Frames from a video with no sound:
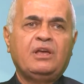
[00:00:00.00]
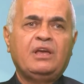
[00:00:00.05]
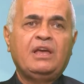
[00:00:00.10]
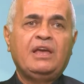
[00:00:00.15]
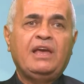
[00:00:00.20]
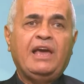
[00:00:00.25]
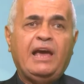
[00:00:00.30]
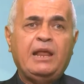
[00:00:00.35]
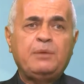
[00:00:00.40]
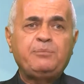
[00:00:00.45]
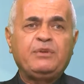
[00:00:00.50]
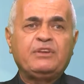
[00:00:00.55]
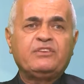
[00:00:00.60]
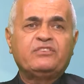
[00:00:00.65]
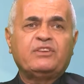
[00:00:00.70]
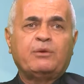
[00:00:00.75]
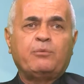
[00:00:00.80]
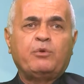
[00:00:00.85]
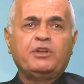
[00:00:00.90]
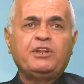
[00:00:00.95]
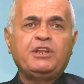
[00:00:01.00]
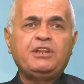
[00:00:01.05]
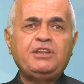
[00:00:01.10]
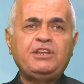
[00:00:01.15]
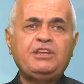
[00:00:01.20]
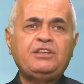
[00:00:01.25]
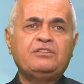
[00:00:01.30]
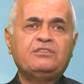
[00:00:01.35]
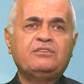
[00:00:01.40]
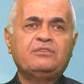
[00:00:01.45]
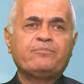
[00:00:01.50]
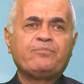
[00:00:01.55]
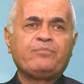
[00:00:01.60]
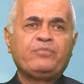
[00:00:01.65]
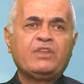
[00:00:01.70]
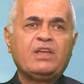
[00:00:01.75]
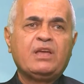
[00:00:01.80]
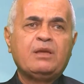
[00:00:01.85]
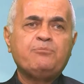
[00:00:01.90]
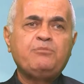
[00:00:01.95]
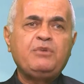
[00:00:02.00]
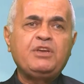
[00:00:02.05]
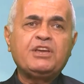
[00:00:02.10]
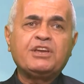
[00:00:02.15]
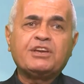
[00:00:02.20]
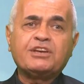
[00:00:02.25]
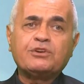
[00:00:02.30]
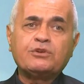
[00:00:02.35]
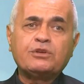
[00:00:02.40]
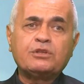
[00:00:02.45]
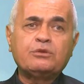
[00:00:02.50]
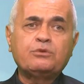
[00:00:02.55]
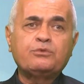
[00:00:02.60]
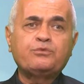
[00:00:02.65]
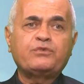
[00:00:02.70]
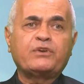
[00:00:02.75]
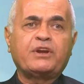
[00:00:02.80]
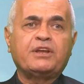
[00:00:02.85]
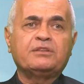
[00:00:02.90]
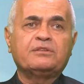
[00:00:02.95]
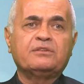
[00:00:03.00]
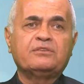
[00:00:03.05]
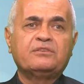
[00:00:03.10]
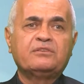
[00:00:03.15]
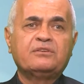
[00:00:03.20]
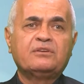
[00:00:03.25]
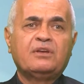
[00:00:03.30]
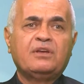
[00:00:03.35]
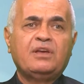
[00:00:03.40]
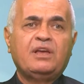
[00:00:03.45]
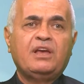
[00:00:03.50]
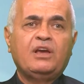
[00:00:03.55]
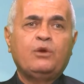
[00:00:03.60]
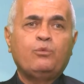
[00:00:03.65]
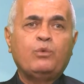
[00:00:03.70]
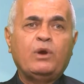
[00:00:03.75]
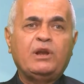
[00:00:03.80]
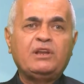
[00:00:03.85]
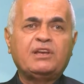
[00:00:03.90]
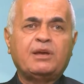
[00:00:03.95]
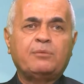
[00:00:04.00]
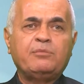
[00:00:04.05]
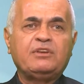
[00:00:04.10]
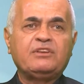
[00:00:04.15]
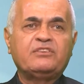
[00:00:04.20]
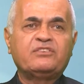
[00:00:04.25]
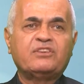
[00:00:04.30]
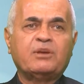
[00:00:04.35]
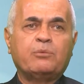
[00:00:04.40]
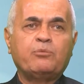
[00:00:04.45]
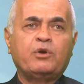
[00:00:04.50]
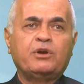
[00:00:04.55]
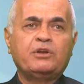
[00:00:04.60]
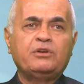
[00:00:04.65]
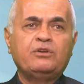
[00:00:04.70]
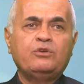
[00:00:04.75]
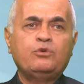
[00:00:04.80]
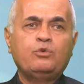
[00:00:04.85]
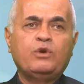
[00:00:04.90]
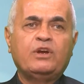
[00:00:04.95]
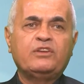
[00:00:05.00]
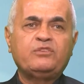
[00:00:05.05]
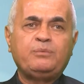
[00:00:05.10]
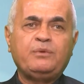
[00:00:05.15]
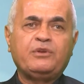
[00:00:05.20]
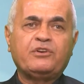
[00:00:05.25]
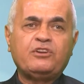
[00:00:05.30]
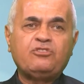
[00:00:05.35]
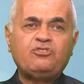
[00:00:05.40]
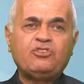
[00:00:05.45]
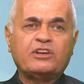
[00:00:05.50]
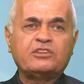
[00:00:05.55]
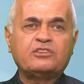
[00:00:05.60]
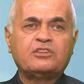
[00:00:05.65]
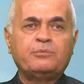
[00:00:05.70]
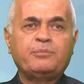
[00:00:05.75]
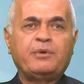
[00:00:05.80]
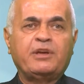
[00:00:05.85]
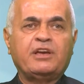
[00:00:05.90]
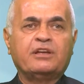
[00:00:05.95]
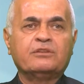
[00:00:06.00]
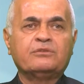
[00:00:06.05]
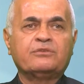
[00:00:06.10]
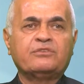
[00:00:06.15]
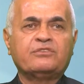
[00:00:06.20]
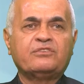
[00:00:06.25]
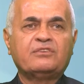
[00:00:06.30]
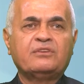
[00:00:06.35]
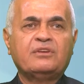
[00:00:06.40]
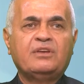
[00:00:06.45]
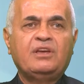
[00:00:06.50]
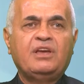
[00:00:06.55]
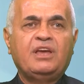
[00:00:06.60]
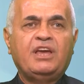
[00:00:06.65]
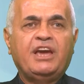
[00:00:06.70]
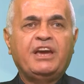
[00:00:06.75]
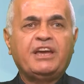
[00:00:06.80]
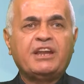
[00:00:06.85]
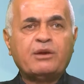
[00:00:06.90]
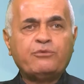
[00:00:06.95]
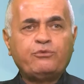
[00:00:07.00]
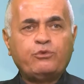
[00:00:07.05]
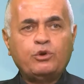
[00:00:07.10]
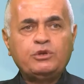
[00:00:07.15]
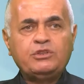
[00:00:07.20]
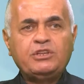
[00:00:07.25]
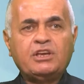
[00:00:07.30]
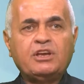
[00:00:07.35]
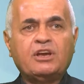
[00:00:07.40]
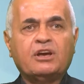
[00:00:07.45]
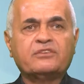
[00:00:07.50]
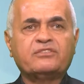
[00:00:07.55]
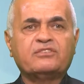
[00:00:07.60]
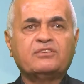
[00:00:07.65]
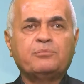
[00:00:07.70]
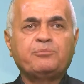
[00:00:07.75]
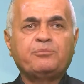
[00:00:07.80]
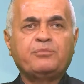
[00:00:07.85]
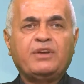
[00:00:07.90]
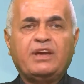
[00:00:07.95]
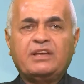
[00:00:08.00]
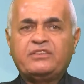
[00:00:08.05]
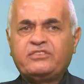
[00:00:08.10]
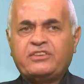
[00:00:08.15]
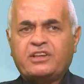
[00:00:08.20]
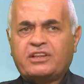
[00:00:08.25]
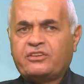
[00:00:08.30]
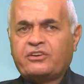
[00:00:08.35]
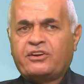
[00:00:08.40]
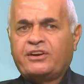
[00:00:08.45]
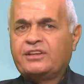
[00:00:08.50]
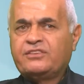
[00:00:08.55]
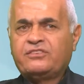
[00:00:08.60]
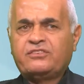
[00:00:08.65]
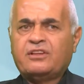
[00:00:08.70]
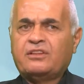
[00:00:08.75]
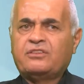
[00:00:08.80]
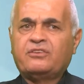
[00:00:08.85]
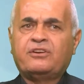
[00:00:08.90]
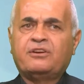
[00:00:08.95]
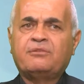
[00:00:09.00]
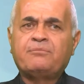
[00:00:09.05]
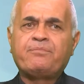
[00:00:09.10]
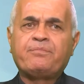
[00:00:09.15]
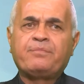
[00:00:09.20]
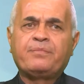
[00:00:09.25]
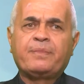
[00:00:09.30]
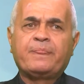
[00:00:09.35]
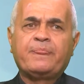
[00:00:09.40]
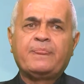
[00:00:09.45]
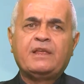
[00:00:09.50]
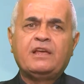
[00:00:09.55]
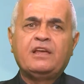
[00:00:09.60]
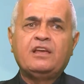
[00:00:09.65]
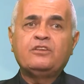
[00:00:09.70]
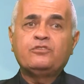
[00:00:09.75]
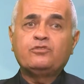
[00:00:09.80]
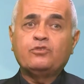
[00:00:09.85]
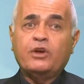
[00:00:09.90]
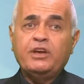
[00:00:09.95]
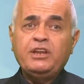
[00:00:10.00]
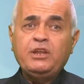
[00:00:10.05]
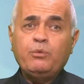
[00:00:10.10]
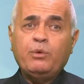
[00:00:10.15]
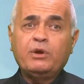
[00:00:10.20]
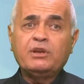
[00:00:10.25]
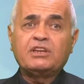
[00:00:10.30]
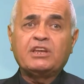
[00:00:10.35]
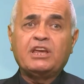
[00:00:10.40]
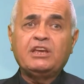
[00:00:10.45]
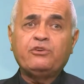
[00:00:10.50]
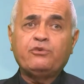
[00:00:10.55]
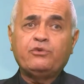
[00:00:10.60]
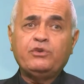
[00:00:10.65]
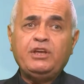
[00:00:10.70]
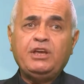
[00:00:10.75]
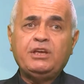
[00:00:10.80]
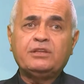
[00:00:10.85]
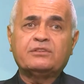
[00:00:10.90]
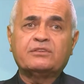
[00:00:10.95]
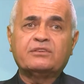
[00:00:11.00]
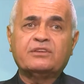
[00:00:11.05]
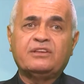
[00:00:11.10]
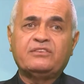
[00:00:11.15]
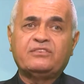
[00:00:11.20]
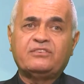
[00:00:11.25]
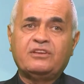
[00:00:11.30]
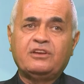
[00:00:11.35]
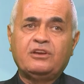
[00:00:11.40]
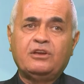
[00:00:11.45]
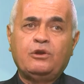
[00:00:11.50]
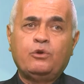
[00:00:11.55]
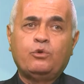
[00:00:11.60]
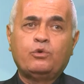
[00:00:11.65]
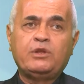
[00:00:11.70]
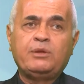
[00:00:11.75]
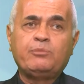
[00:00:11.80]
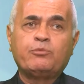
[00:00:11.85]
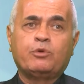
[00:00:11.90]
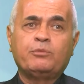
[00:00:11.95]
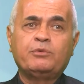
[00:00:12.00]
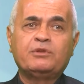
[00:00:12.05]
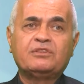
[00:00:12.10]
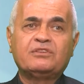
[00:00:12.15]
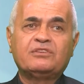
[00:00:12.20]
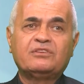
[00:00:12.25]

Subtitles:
helping someone in need, being a good friend, welcoming someone who has been rejected by others, and avoiding gossip, etc., etc. So anyone can create a single holy moment.